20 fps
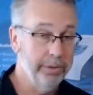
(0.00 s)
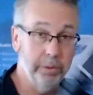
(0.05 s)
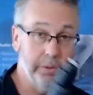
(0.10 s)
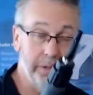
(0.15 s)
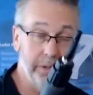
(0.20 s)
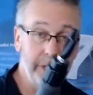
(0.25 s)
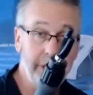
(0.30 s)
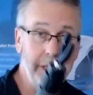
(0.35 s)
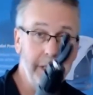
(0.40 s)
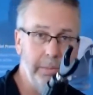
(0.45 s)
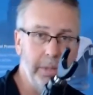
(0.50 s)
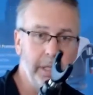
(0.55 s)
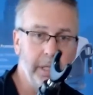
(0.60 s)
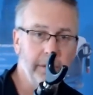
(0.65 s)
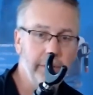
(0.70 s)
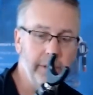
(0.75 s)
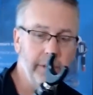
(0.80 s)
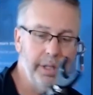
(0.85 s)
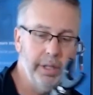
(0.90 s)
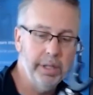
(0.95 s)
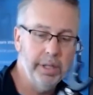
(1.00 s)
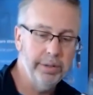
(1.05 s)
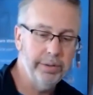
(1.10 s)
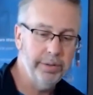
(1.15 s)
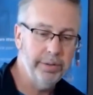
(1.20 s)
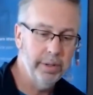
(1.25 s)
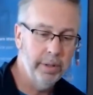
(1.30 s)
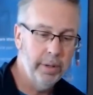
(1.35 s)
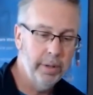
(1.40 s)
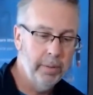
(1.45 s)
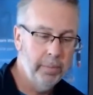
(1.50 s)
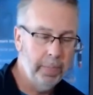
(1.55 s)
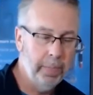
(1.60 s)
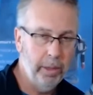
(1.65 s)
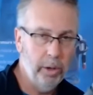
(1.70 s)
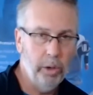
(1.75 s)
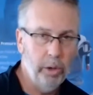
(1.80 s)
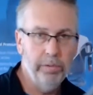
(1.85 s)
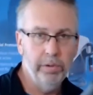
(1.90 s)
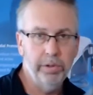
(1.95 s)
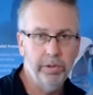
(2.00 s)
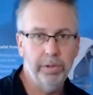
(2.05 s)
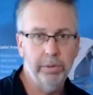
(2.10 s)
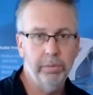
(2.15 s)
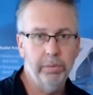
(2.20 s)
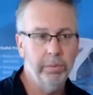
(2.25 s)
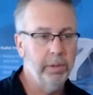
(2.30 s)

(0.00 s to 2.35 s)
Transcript: So what's neat about this over some of